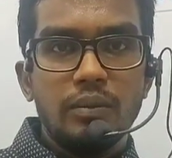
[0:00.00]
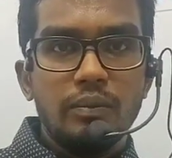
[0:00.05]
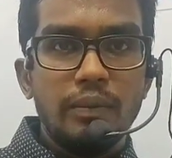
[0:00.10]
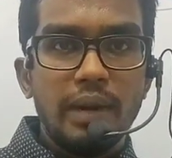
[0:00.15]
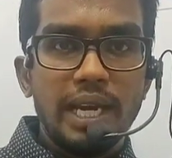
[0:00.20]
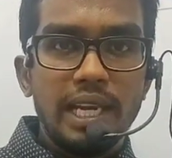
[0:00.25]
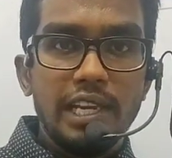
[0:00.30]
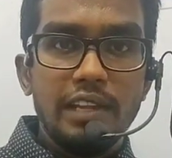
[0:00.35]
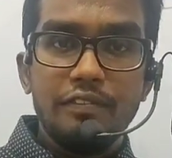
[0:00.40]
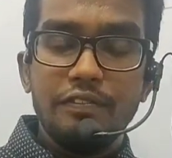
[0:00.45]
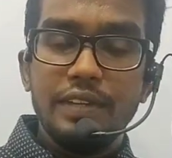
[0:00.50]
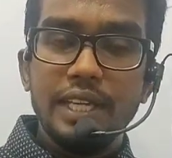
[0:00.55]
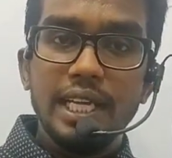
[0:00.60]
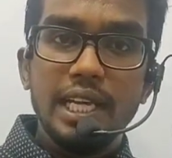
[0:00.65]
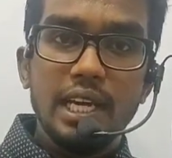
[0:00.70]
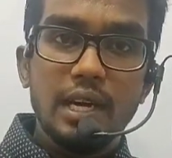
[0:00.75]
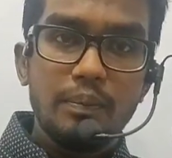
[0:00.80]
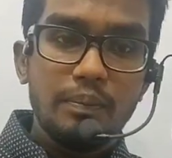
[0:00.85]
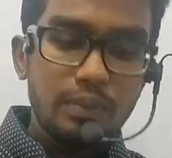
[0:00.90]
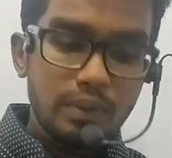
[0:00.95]
by
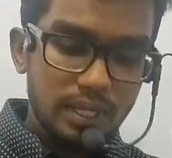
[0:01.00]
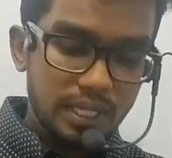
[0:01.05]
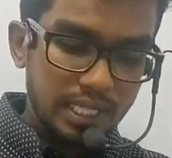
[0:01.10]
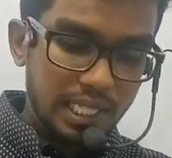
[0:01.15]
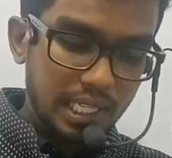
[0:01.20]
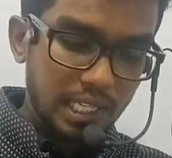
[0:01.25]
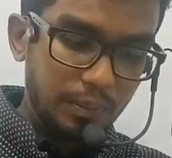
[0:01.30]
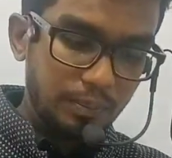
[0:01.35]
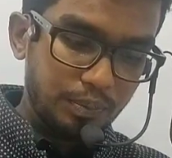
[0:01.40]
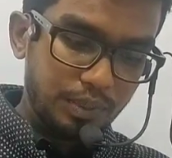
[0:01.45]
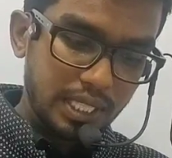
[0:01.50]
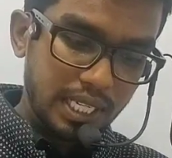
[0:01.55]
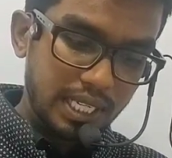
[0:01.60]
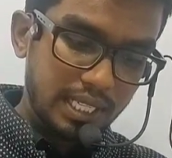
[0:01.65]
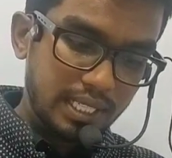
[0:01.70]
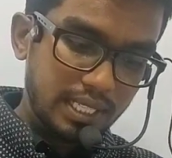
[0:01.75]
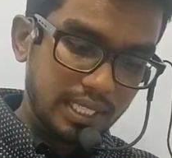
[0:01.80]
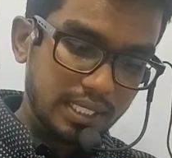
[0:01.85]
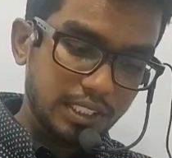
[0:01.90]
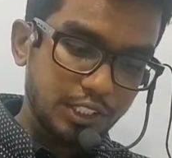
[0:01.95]
lifting up the ribs
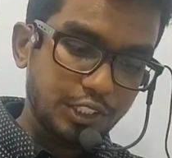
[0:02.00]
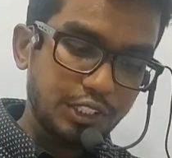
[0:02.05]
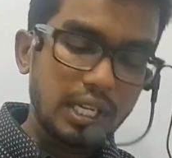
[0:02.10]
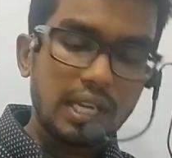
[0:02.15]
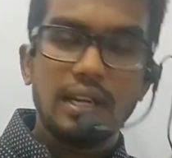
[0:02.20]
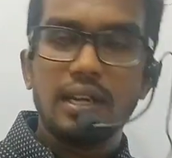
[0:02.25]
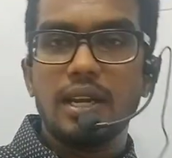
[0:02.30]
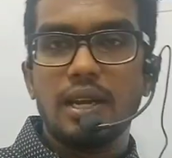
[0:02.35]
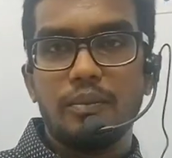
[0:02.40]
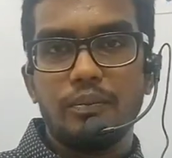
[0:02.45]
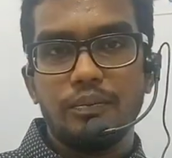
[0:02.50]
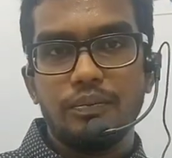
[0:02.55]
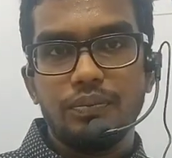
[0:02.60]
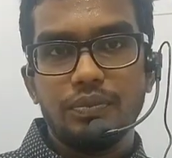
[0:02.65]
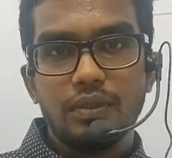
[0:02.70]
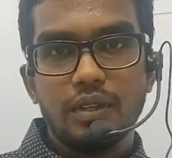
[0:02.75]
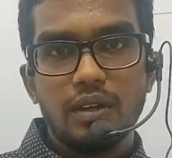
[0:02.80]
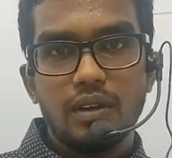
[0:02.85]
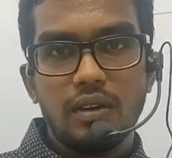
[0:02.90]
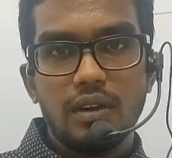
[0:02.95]
and sternum.
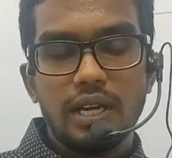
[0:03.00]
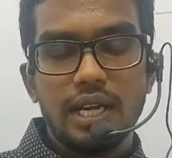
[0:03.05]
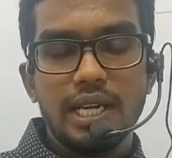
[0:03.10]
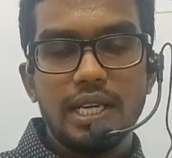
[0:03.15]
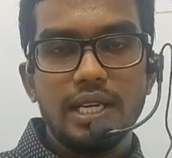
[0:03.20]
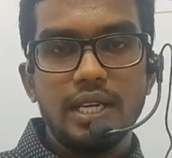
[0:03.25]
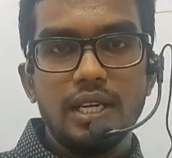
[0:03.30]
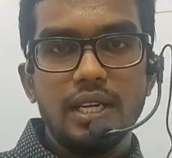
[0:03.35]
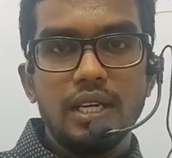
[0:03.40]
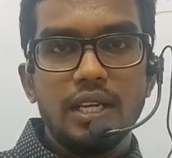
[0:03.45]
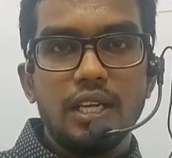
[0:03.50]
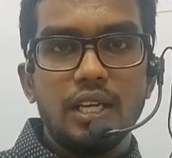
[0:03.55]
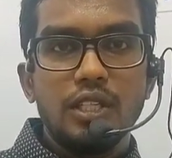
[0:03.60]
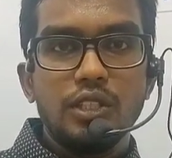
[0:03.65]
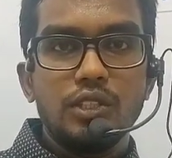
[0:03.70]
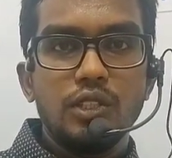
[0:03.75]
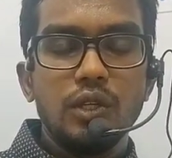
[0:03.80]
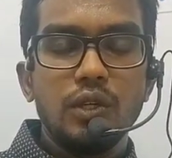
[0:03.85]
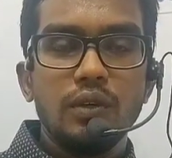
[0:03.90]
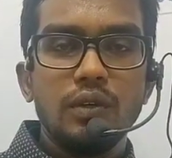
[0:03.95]
Alright.
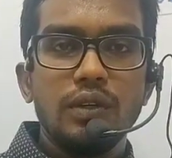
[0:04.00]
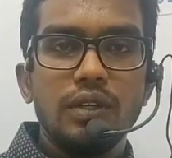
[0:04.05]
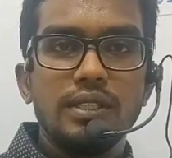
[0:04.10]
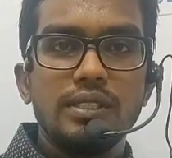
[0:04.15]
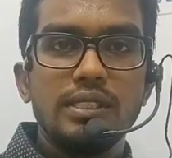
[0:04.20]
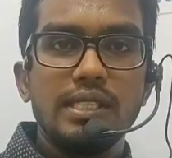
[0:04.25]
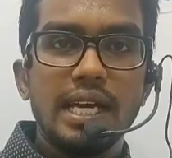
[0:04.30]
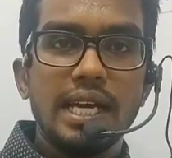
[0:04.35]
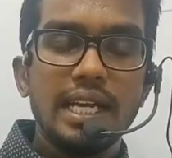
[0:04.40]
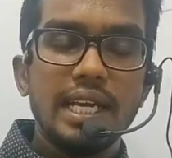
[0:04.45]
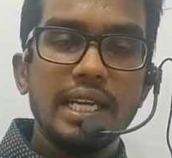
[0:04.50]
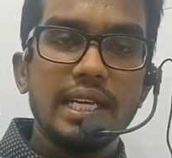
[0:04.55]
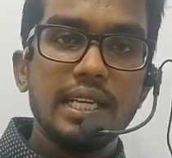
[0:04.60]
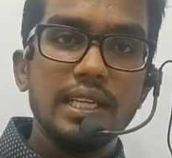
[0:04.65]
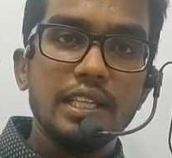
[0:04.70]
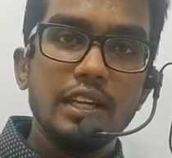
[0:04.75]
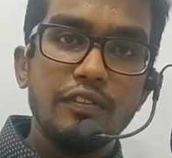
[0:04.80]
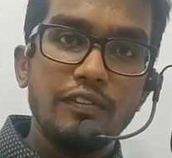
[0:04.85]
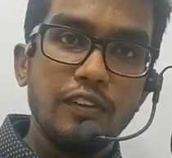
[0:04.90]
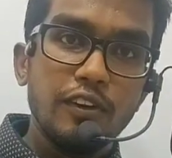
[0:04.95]
So, it's
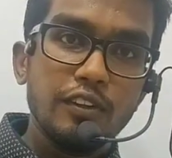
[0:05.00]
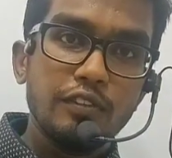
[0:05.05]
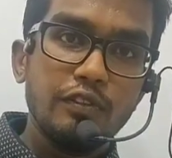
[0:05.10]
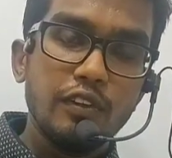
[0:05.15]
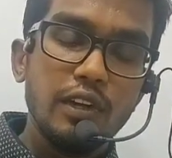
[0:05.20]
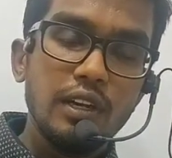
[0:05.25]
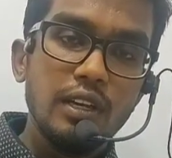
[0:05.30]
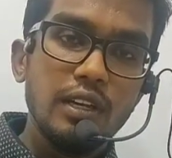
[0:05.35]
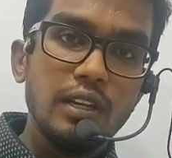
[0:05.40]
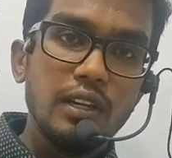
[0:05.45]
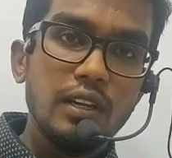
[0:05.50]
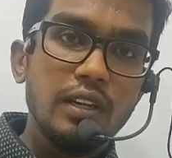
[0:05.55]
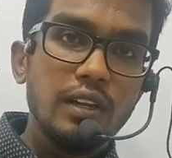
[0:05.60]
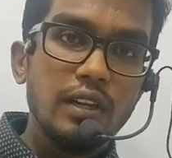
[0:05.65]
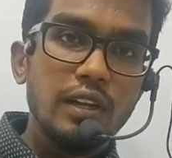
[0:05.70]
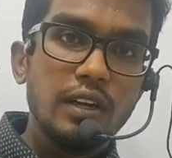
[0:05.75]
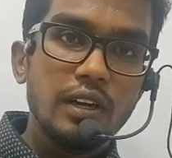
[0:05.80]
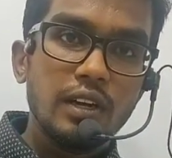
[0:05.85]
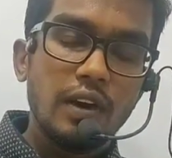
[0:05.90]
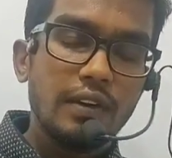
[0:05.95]
directly the forceful
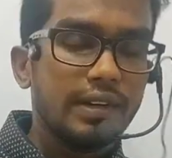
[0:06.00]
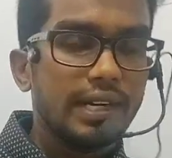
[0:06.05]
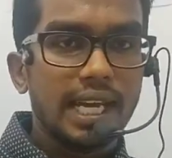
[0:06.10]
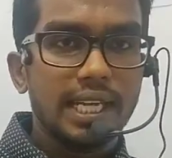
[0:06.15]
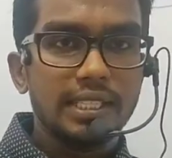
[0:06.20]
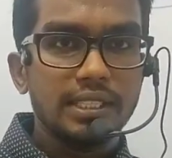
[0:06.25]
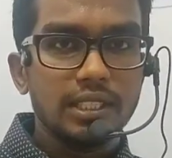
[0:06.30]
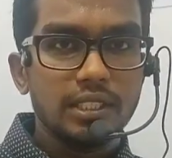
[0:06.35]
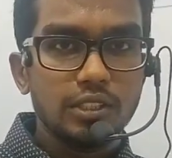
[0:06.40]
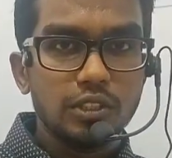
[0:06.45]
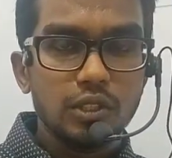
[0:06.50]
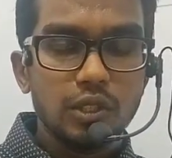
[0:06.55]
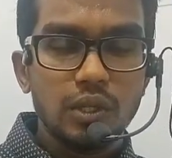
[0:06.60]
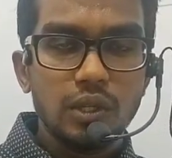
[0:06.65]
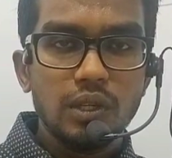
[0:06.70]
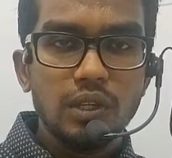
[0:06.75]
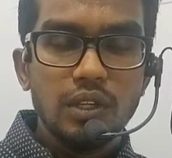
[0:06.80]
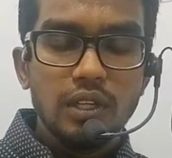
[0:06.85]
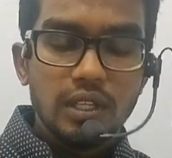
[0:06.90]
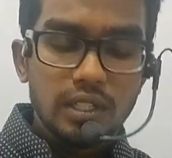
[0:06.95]
contraction.
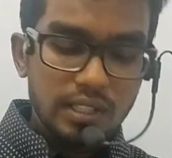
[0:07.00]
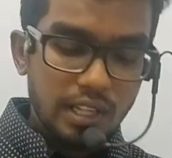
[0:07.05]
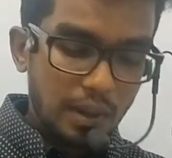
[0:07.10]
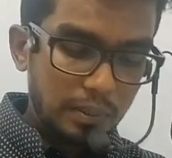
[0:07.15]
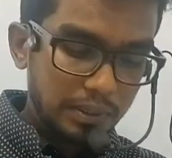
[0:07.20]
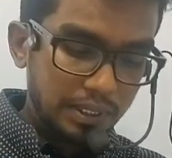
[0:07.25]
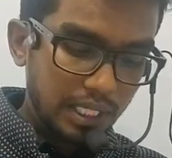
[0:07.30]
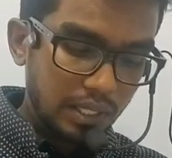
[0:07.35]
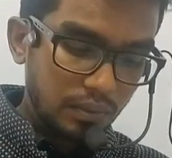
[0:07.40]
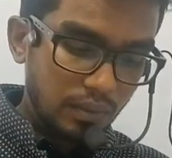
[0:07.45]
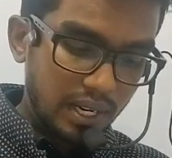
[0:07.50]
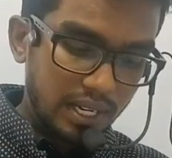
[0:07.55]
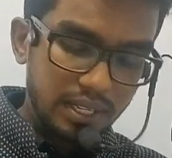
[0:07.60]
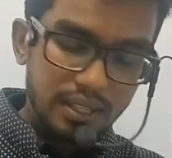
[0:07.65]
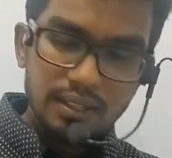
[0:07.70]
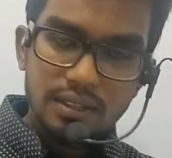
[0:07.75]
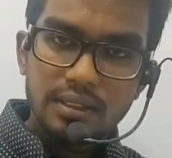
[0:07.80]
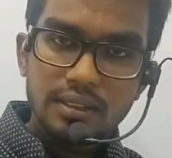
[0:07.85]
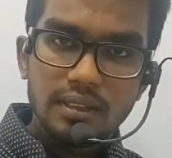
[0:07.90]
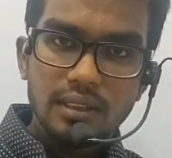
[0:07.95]
So, the option 1
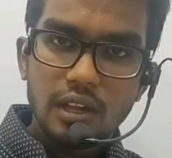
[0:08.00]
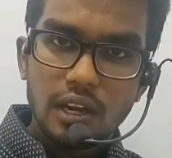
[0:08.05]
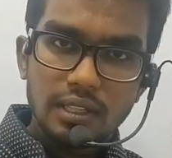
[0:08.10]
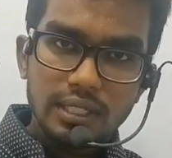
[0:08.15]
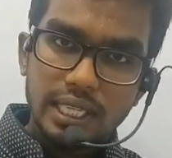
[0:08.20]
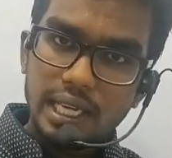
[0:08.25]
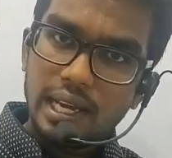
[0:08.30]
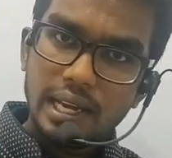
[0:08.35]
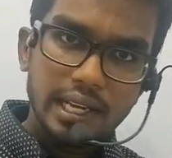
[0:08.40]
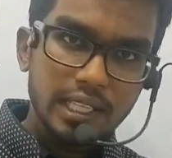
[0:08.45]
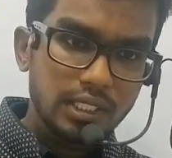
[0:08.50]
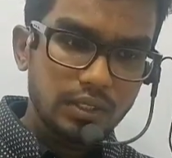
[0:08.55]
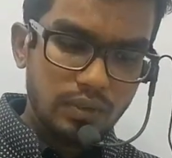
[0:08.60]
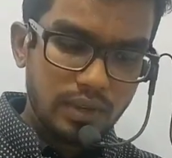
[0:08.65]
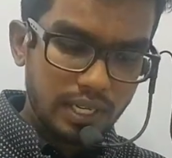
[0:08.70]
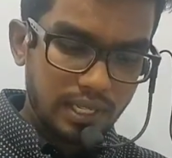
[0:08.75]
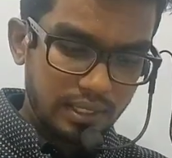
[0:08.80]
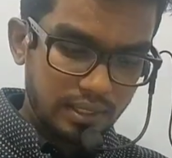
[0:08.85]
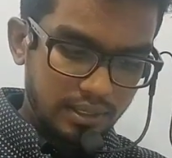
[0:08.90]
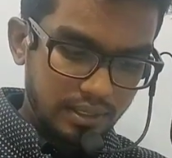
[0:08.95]
is not the correct
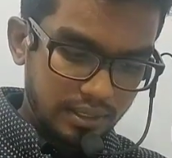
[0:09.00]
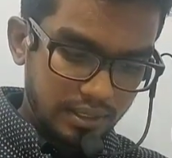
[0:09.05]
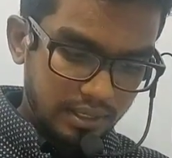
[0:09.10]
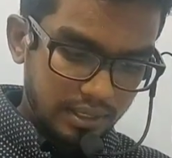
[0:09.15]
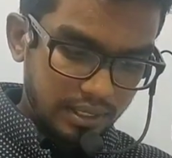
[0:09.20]
one.